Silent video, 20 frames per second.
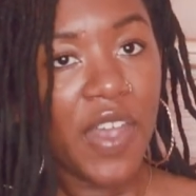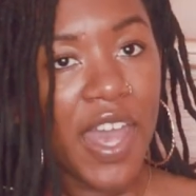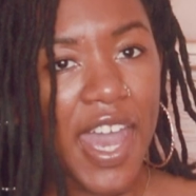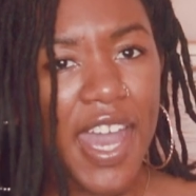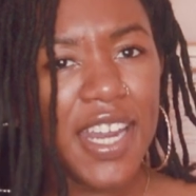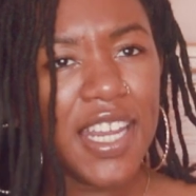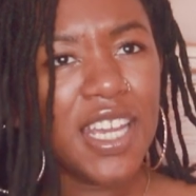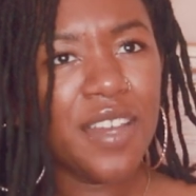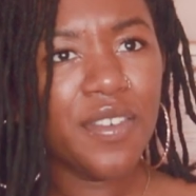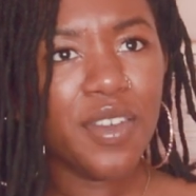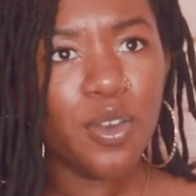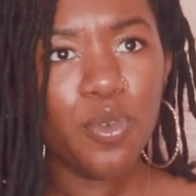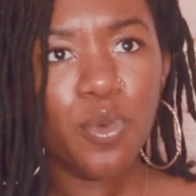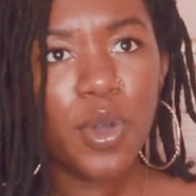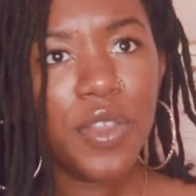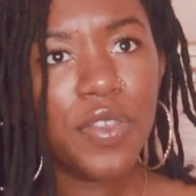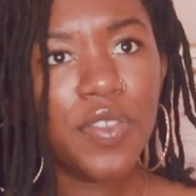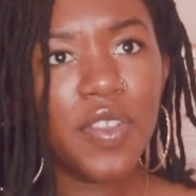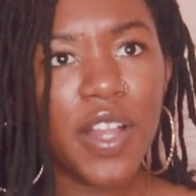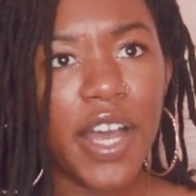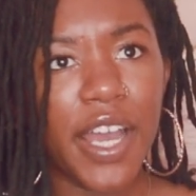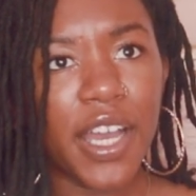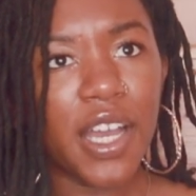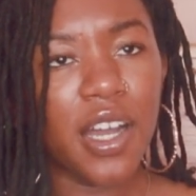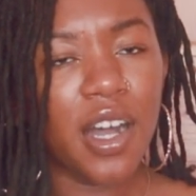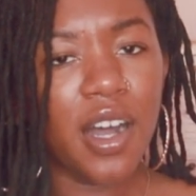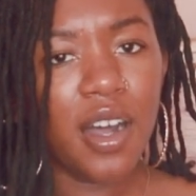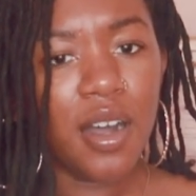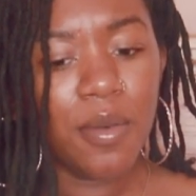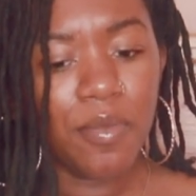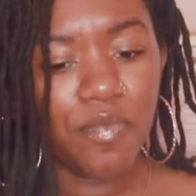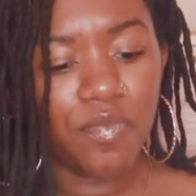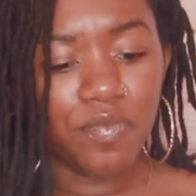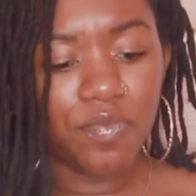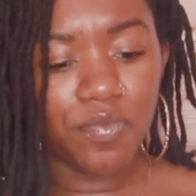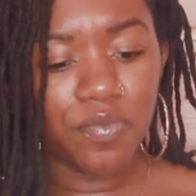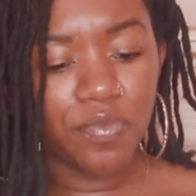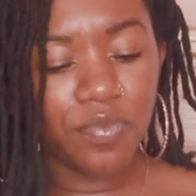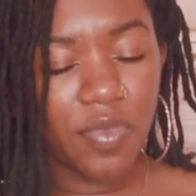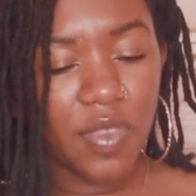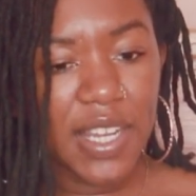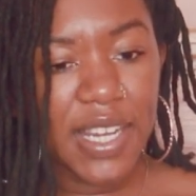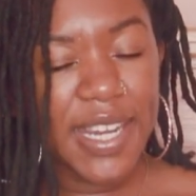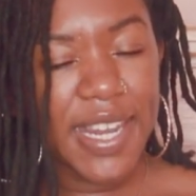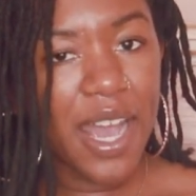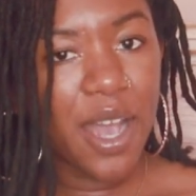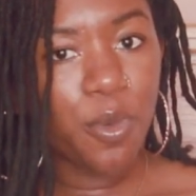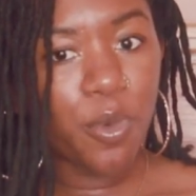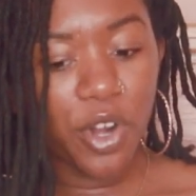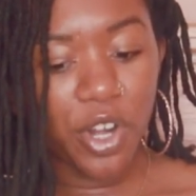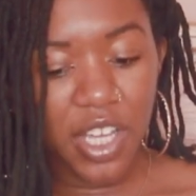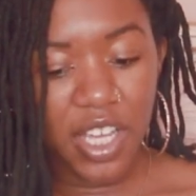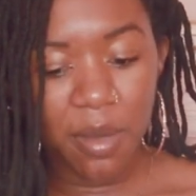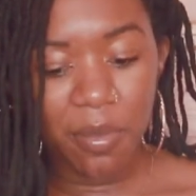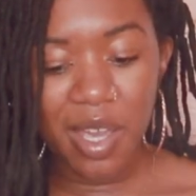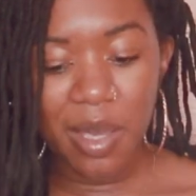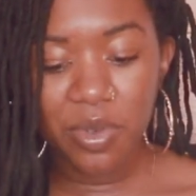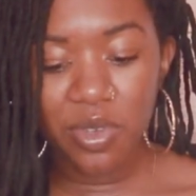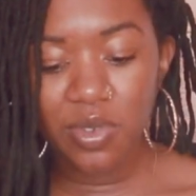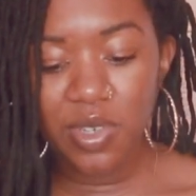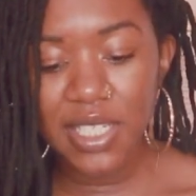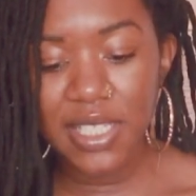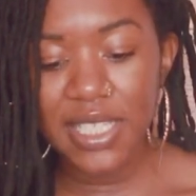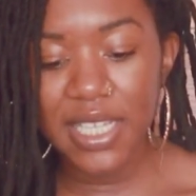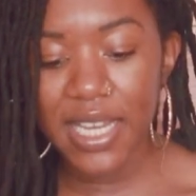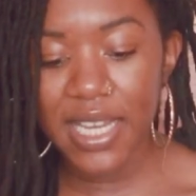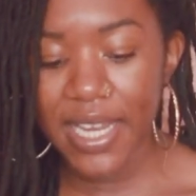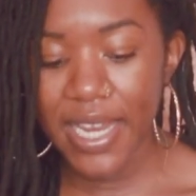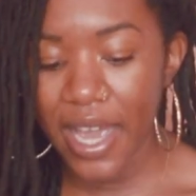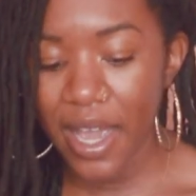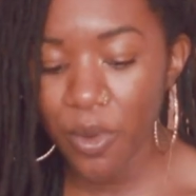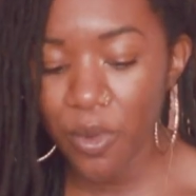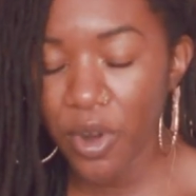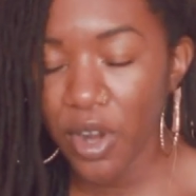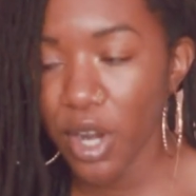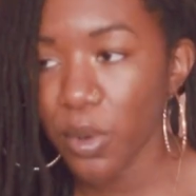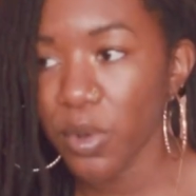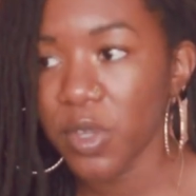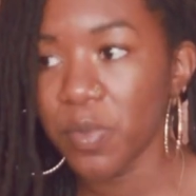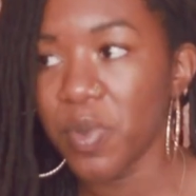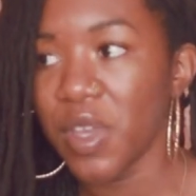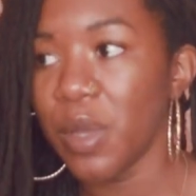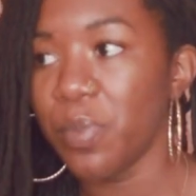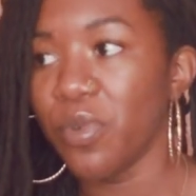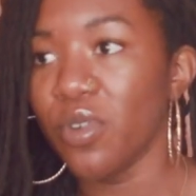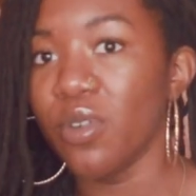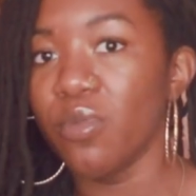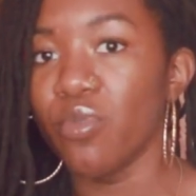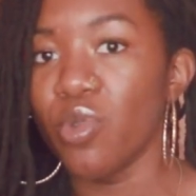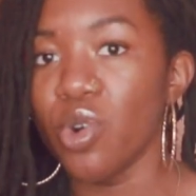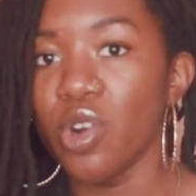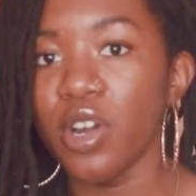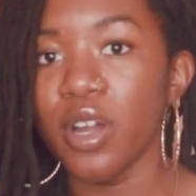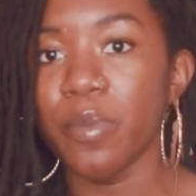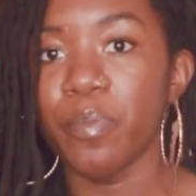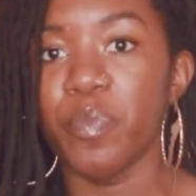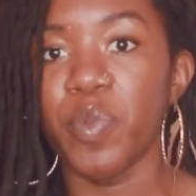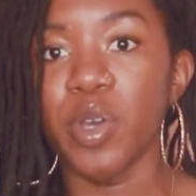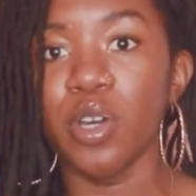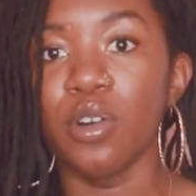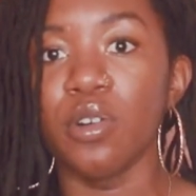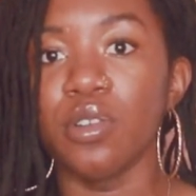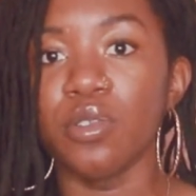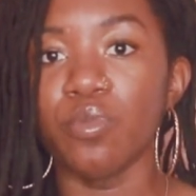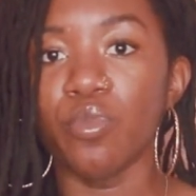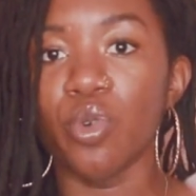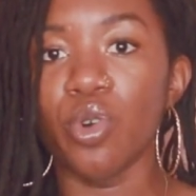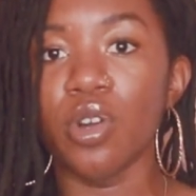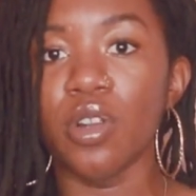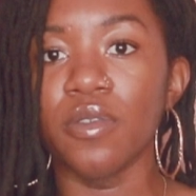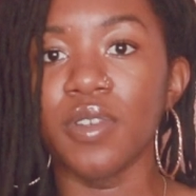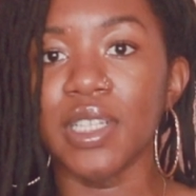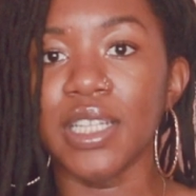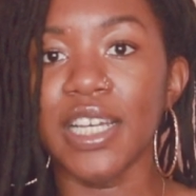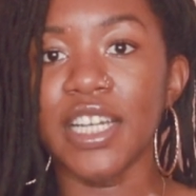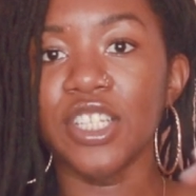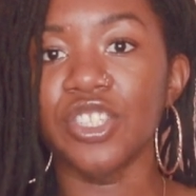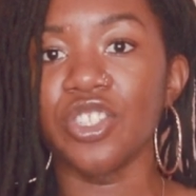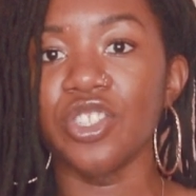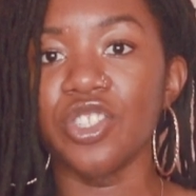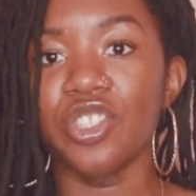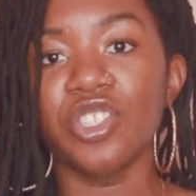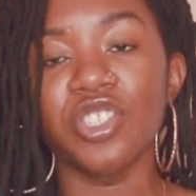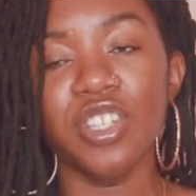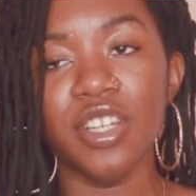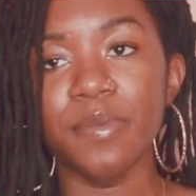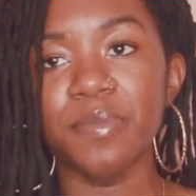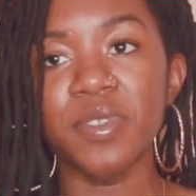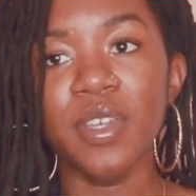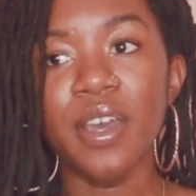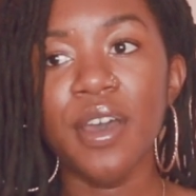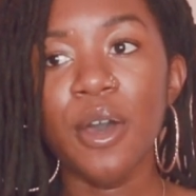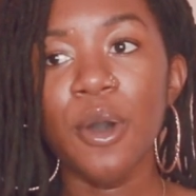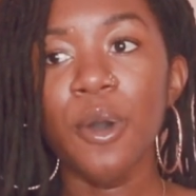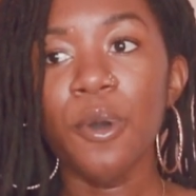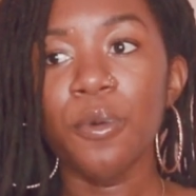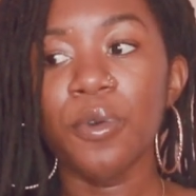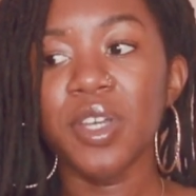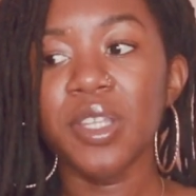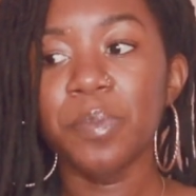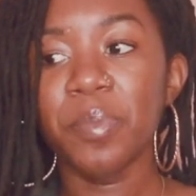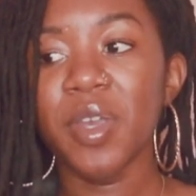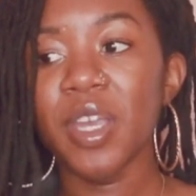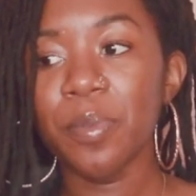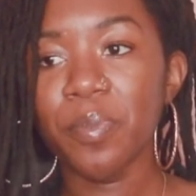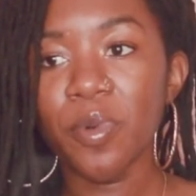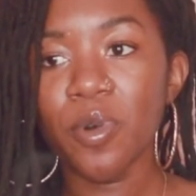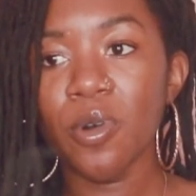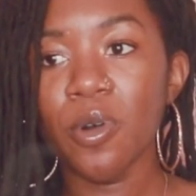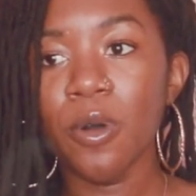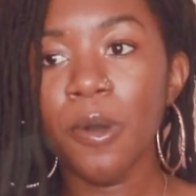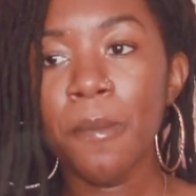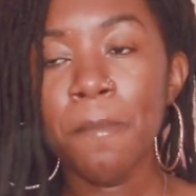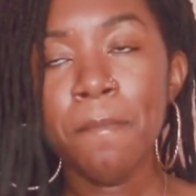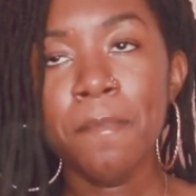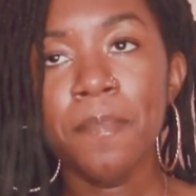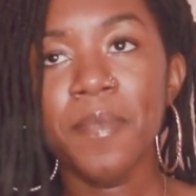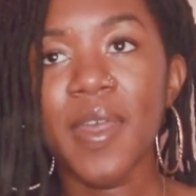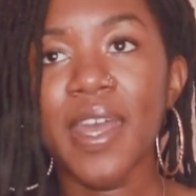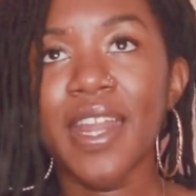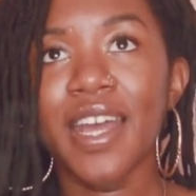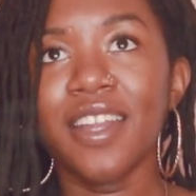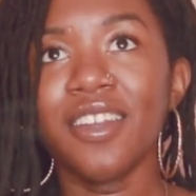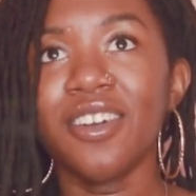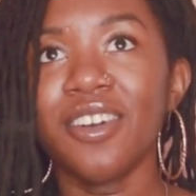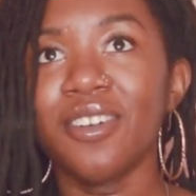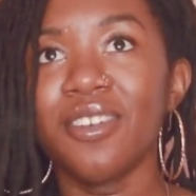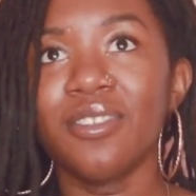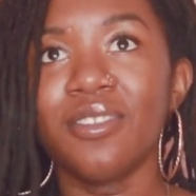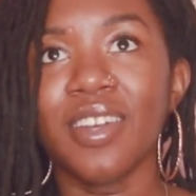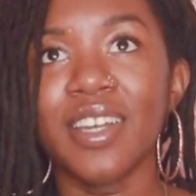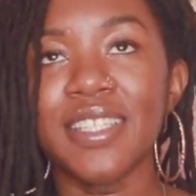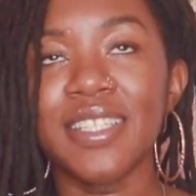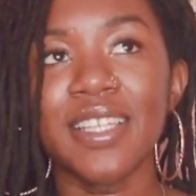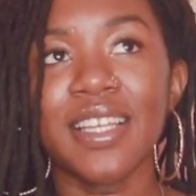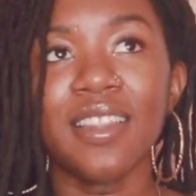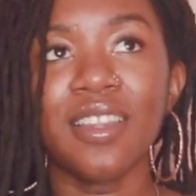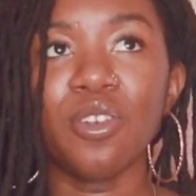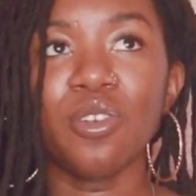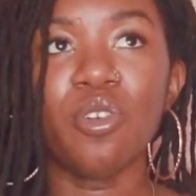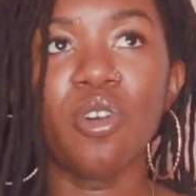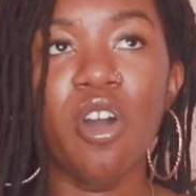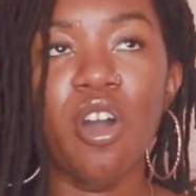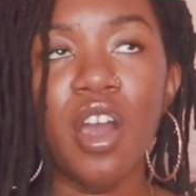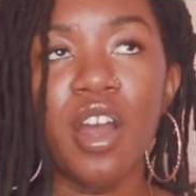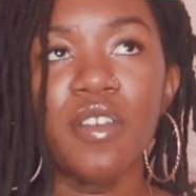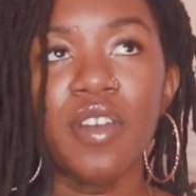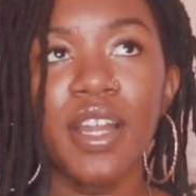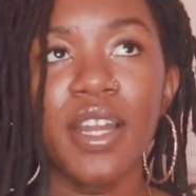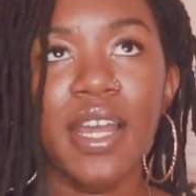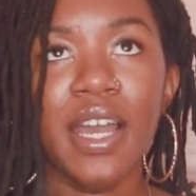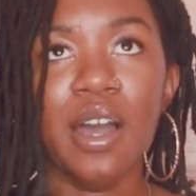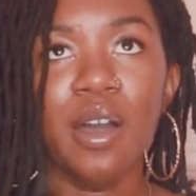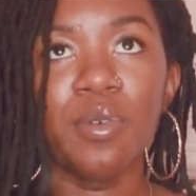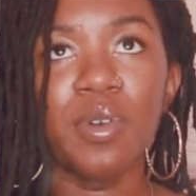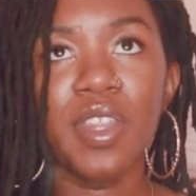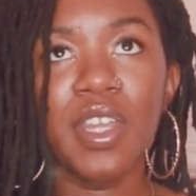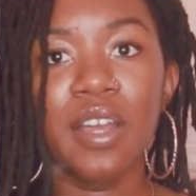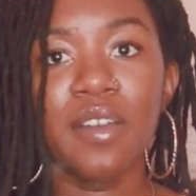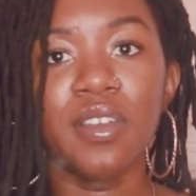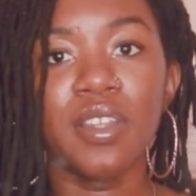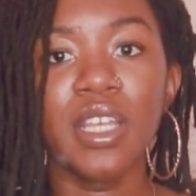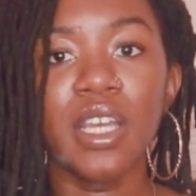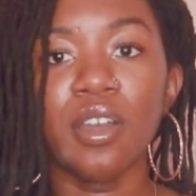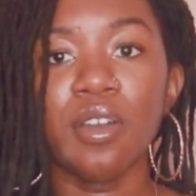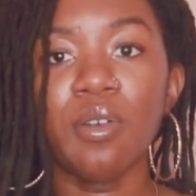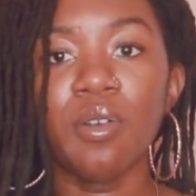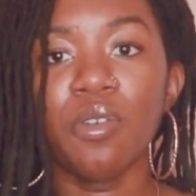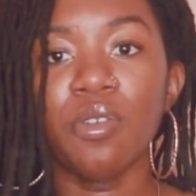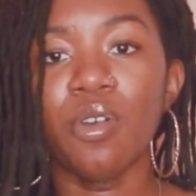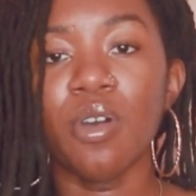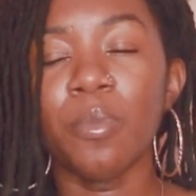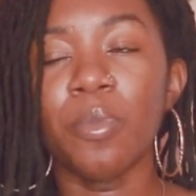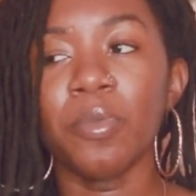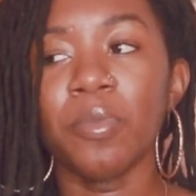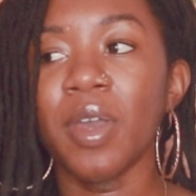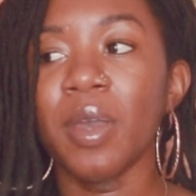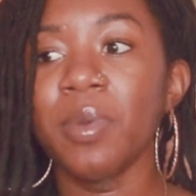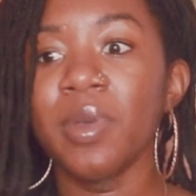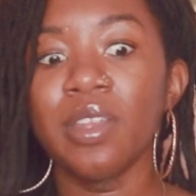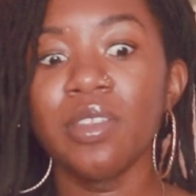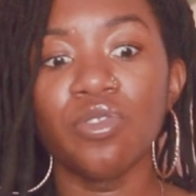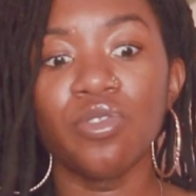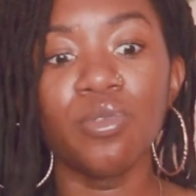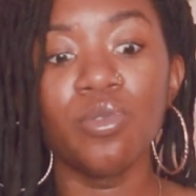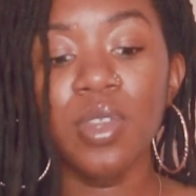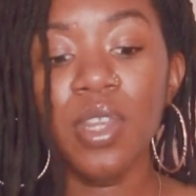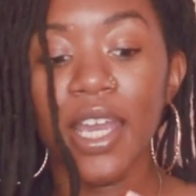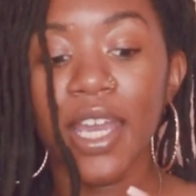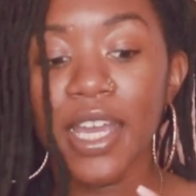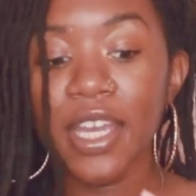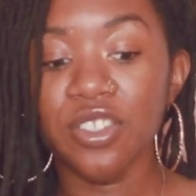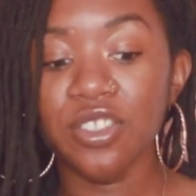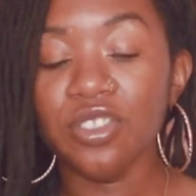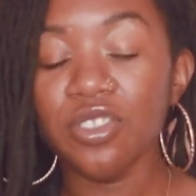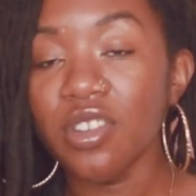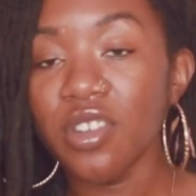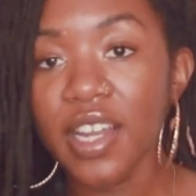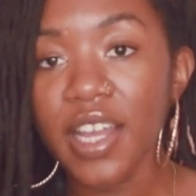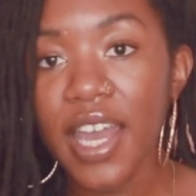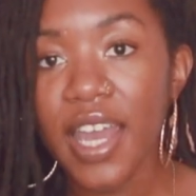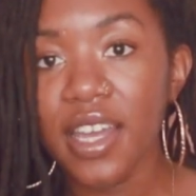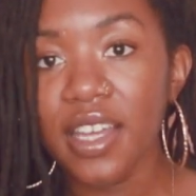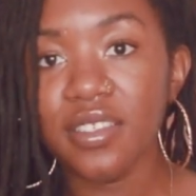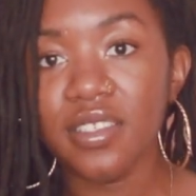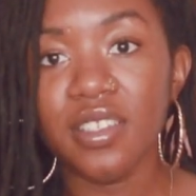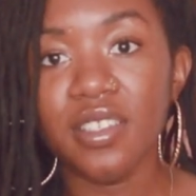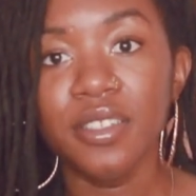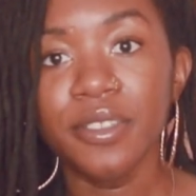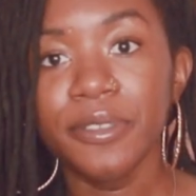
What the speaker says: And even with like networking, maybe you need to network with people more, build more relationships with people. And I know it's a little hard right now with everything going on, but maybe through the internet